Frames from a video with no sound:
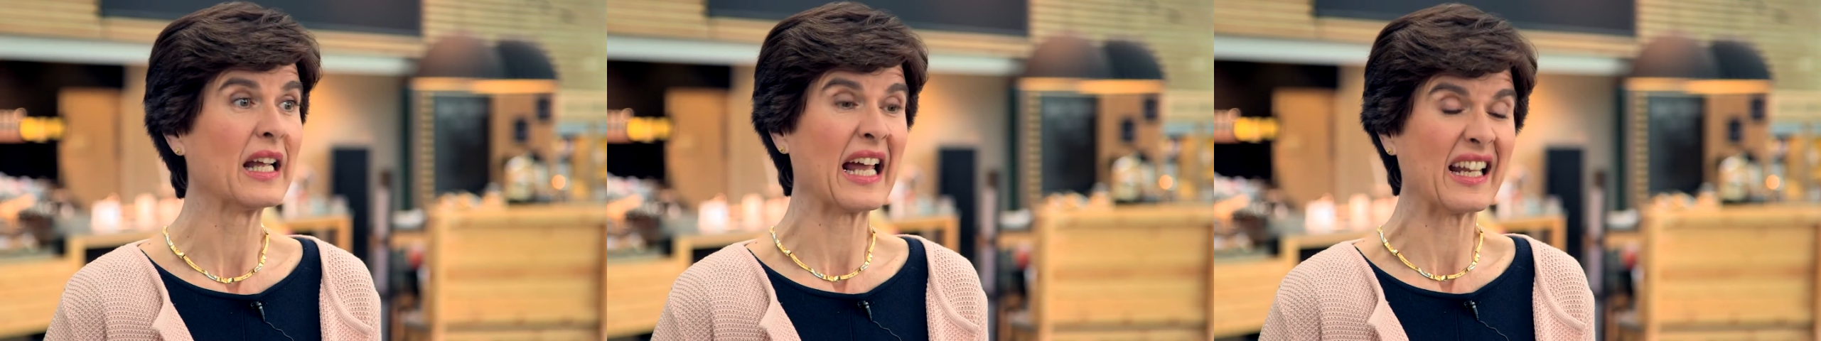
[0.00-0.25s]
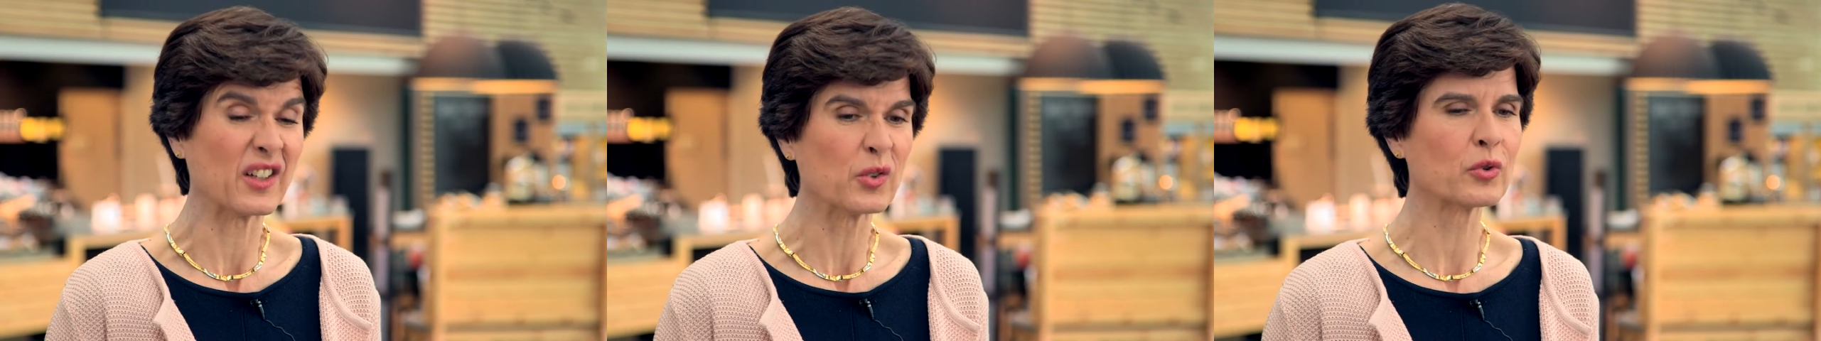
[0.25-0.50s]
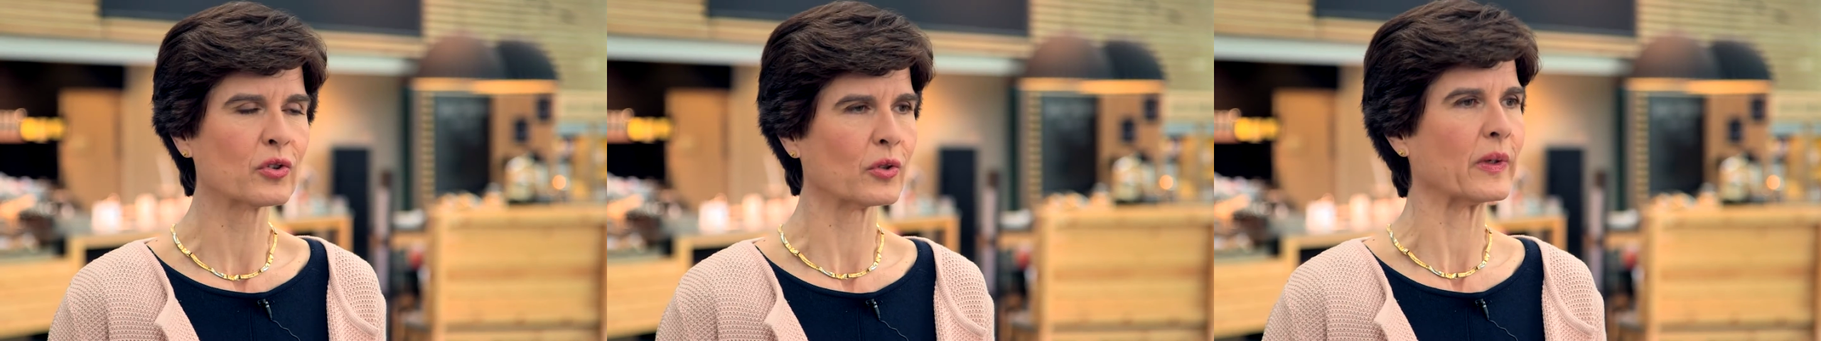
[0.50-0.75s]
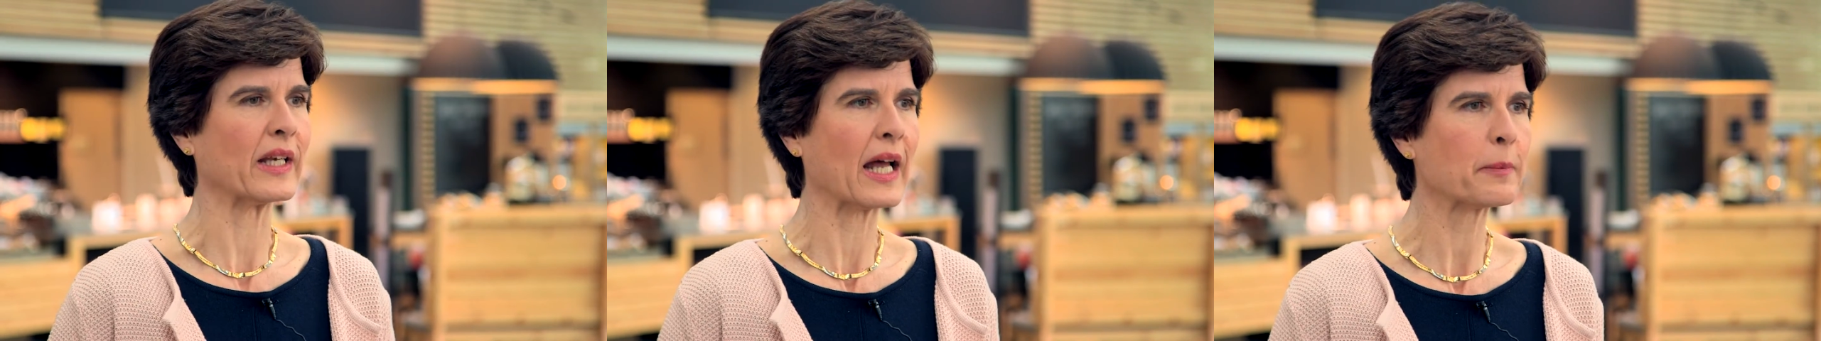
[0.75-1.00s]
and
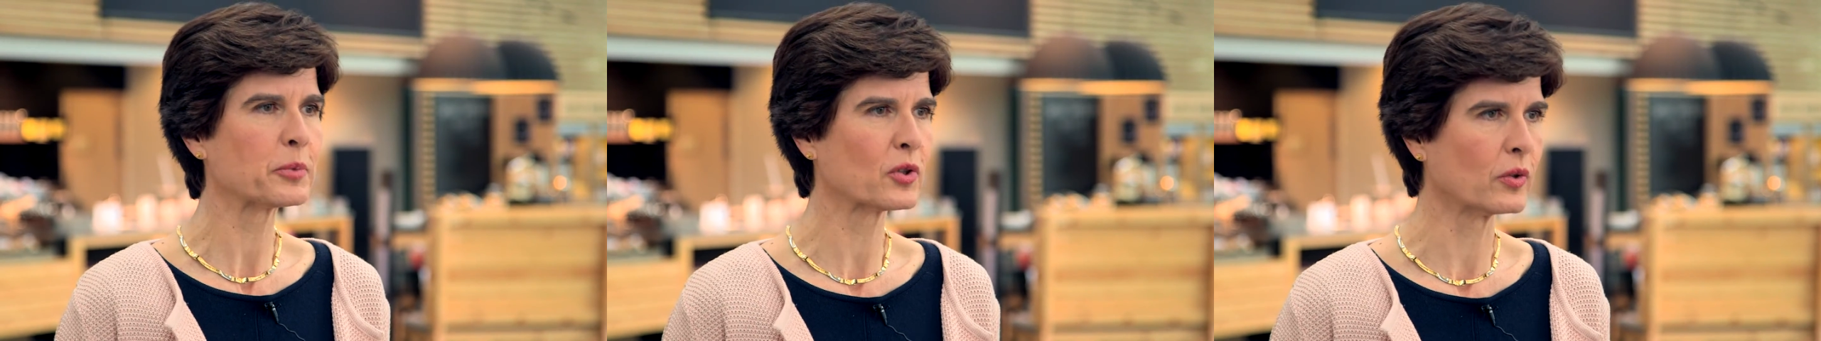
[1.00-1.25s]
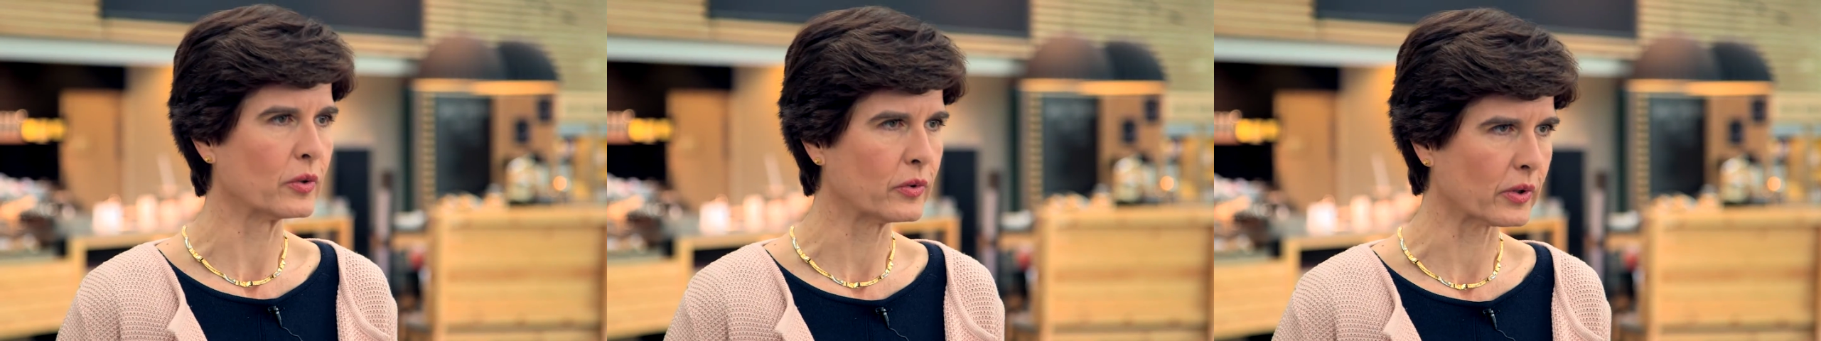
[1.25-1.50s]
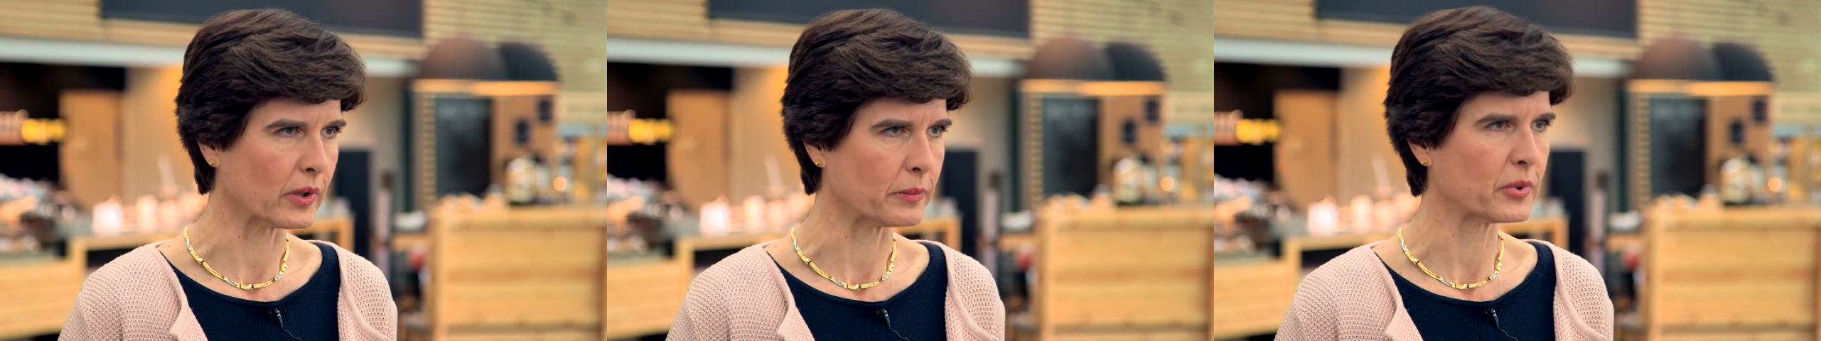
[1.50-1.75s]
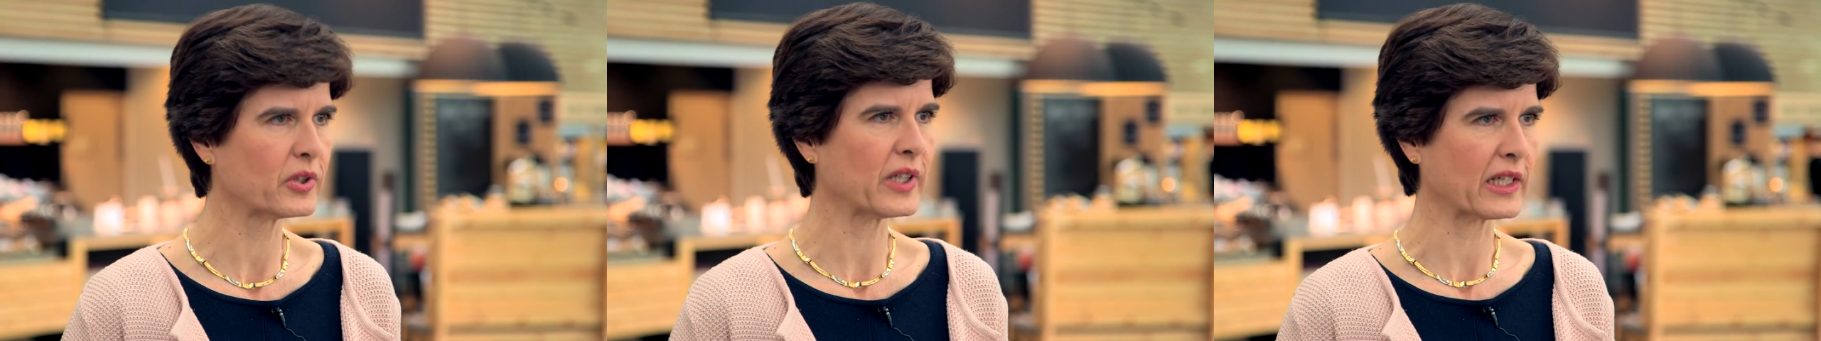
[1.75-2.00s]
also in absolute
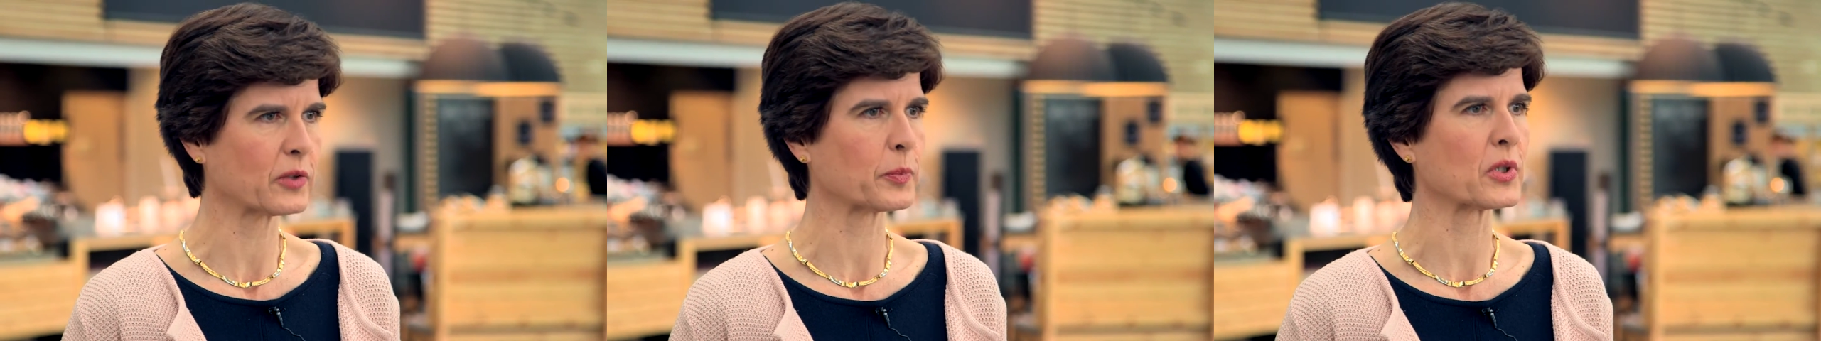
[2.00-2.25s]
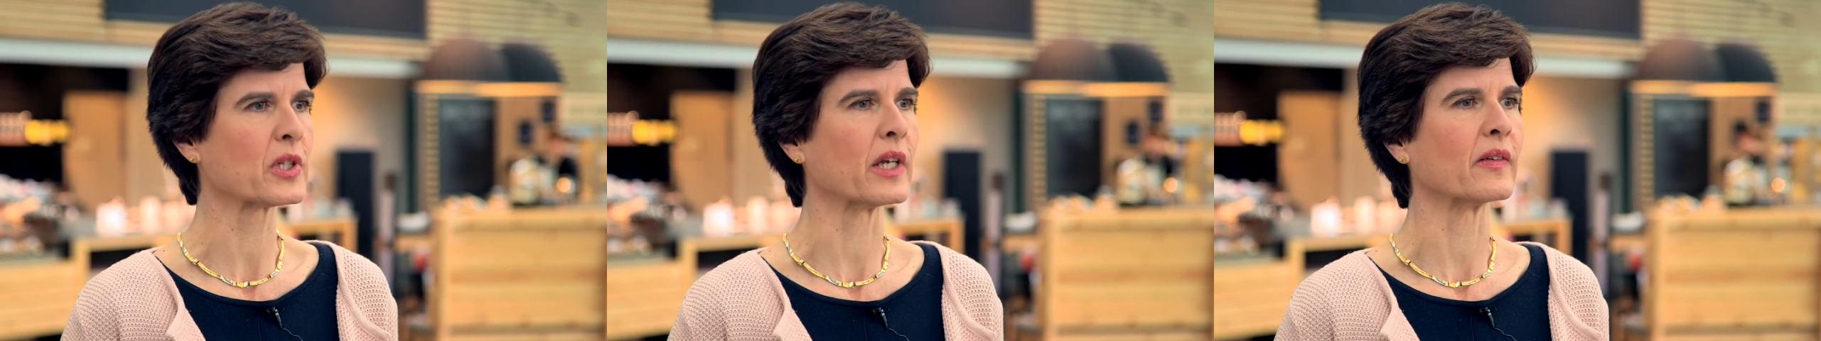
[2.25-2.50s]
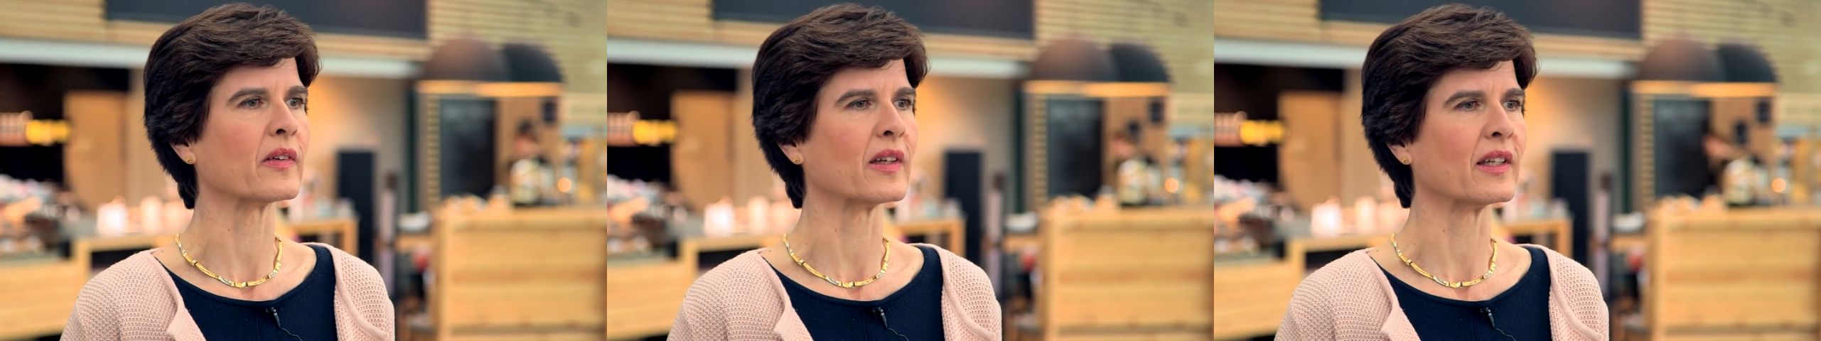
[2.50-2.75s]
terms 6%